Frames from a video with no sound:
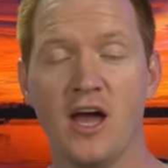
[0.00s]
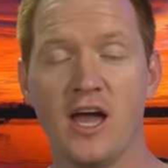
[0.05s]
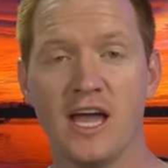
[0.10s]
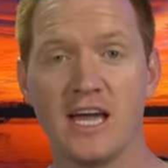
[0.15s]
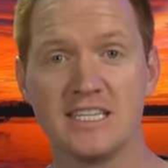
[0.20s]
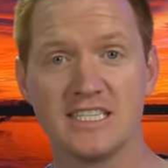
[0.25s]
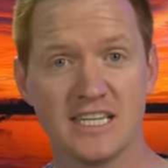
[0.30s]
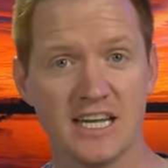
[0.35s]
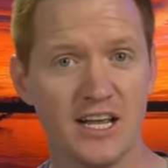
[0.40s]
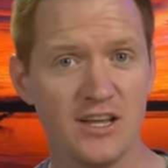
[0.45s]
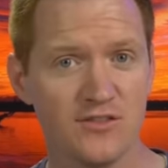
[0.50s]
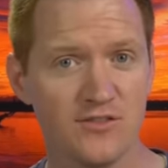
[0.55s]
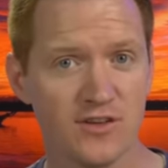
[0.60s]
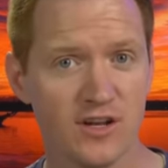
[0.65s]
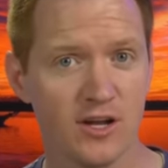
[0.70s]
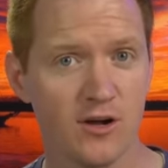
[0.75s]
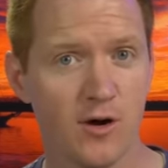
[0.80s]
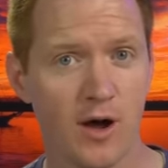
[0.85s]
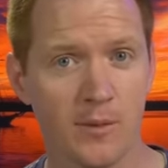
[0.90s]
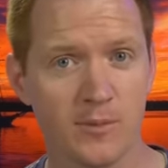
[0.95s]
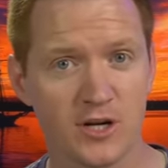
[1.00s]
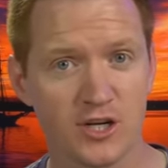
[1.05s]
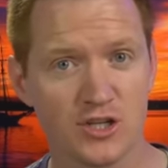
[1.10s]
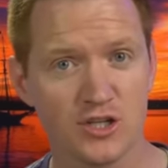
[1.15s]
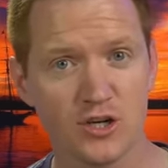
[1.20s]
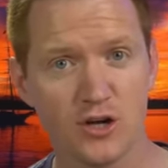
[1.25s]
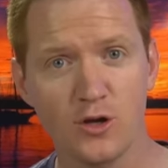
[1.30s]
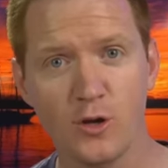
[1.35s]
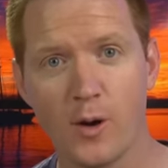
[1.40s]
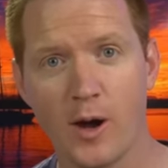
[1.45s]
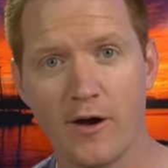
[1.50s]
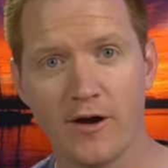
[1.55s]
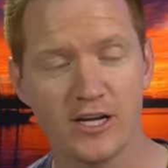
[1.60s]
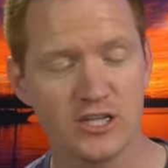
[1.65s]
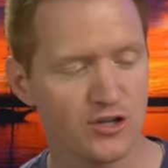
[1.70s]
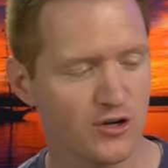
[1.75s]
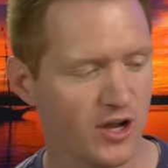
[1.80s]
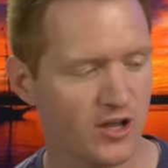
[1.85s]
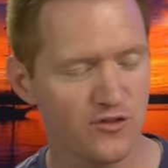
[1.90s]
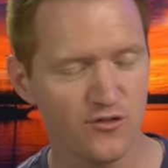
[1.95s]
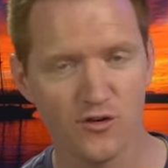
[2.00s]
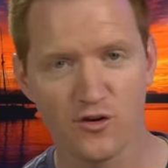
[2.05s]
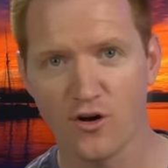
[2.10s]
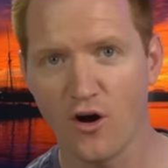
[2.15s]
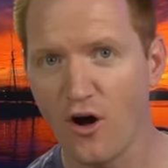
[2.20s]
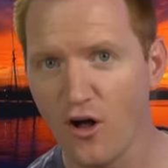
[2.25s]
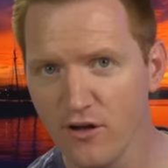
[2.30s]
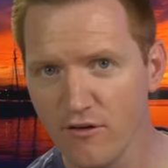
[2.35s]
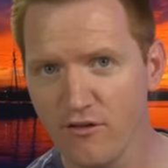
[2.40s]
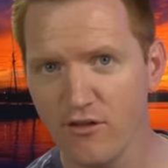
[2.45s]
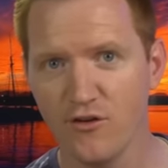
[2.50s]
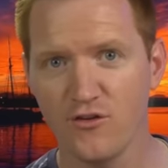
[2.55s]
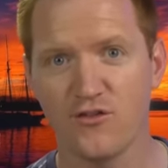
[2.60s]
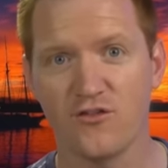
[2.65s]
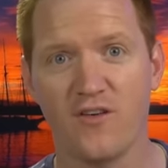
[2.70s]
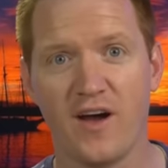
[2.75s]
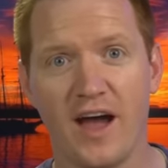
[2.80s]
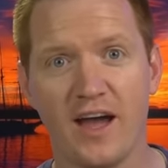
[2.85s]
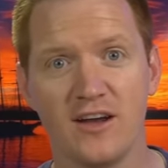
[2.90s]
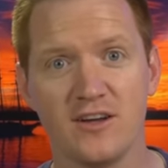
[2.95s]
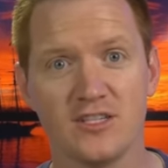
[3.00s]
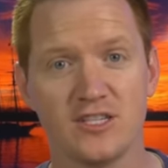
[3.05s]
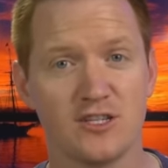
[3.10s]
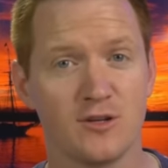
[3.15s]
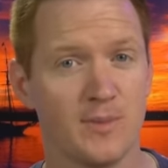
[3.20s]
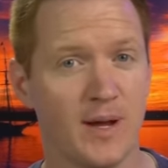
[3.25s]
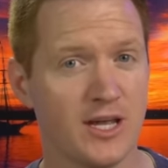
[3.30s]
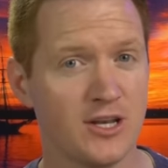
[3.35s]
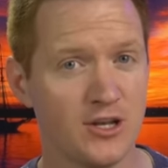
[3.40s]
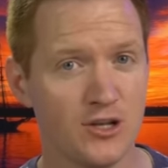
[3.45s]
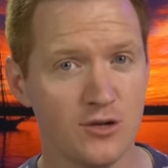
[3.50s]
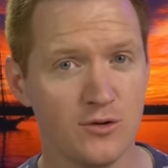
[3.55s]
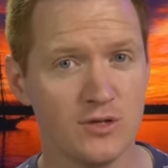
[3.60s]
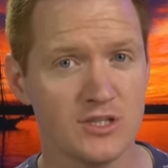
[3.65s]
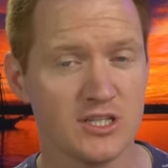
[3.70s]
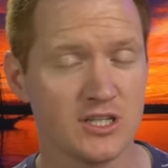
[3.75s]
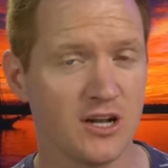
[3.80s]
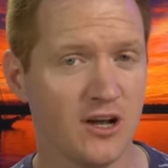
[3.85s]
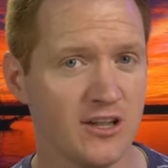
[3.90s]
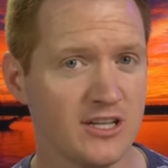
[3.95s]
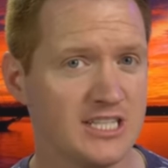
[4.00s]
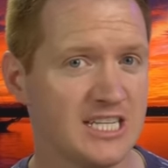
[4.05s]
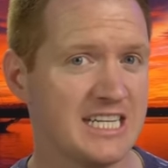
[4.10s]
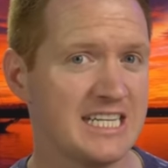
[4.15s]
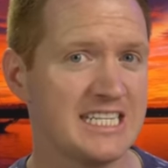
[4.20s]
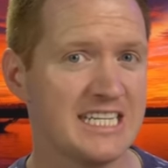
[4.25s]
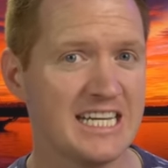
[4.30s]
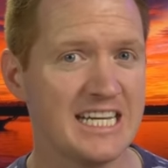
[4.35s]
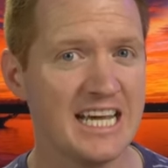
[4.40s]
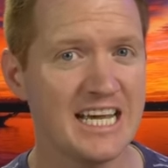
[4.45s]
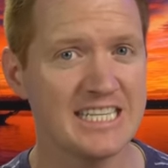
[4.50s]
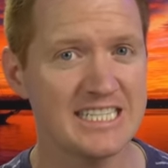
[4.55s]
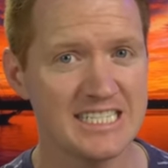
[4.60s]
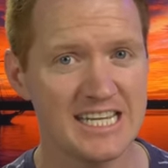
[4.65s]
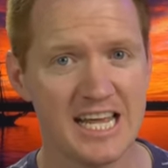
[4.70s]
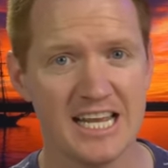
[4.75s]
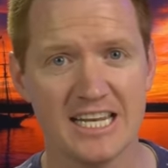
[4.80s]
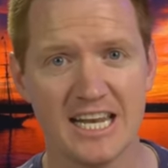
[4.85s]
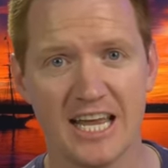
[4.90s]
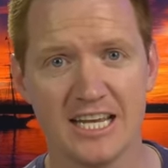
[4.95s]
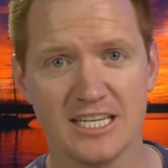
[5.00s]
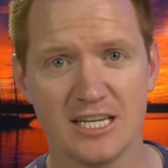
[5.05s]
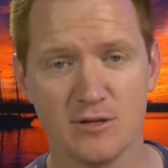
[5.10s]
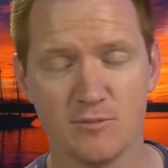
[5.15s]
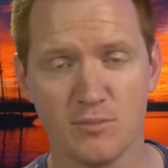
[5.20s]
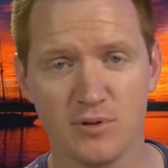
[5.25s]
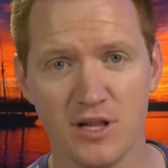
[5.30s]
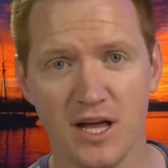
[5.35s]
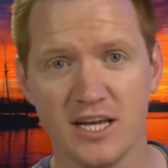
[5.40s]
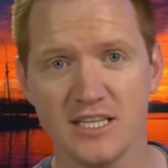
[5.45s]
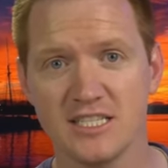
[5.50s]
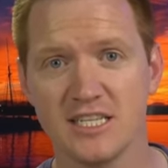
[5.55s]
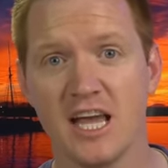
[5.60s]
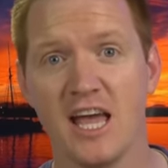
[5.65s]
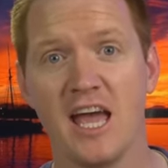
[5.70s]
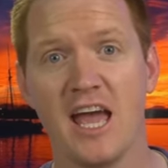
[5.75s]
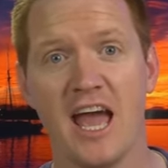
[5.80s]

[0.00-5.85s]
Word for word: In today's video, I'm going to show you how I transferred all of those files to my new Synology D S ten nineteen plus